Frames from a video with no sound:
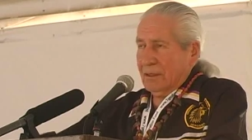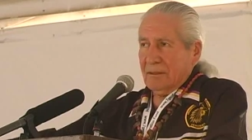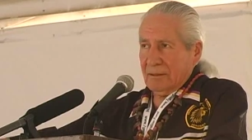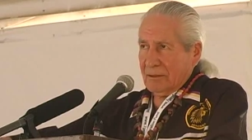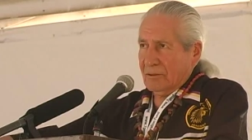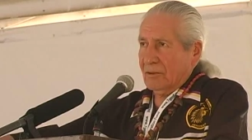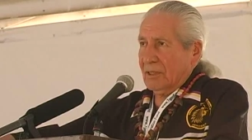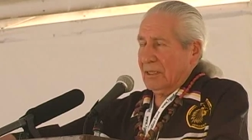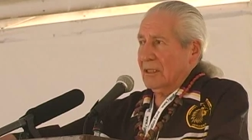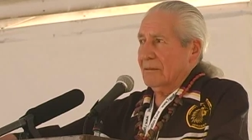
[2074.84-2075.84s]
It's going
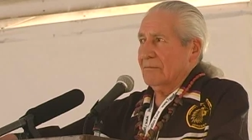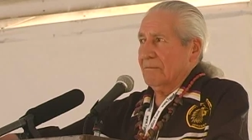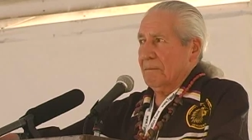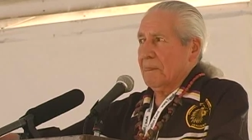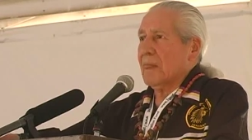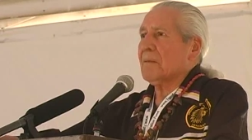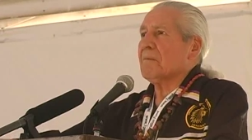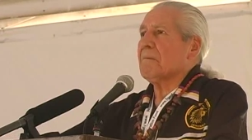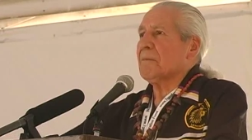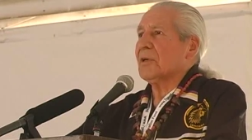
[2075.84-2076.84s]
to get
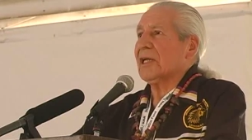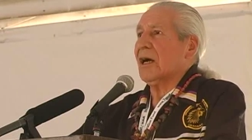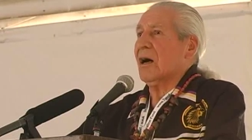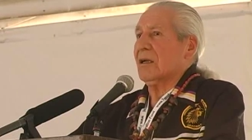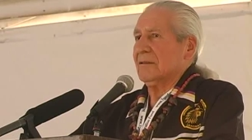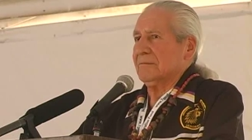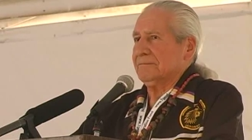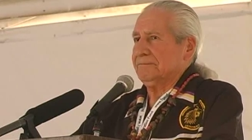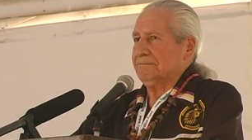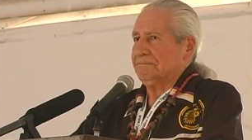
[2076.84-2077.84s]
pretty hot.
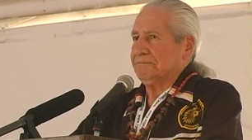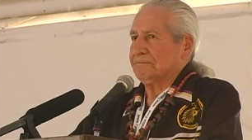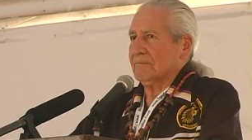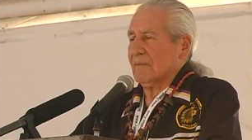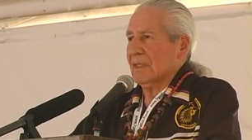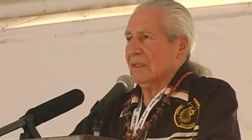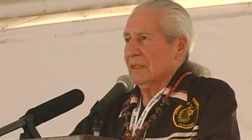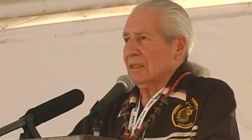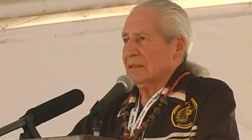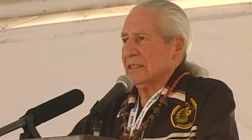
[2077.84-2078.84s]

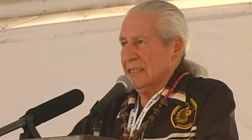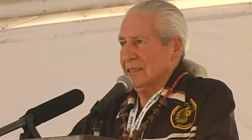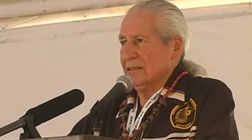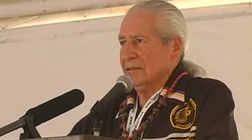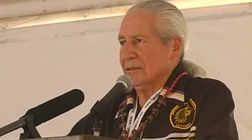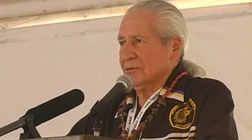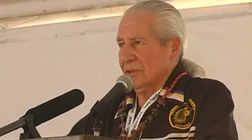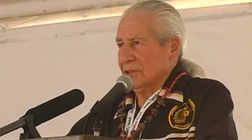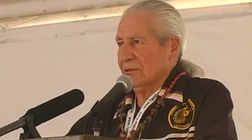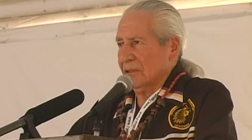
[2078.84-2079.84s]
The heat is
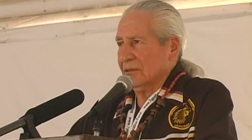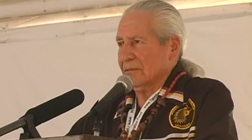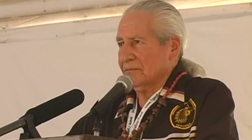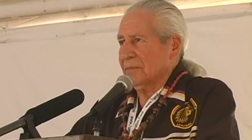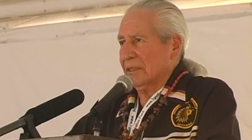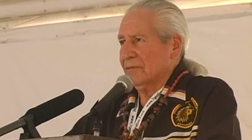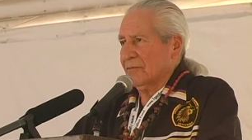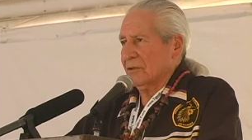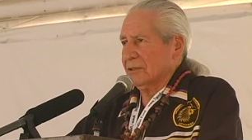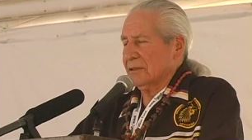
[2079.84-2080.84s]
what's going to be the
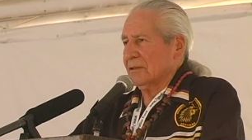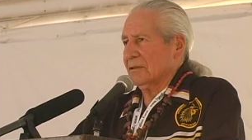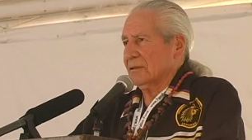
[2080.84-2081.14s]
first.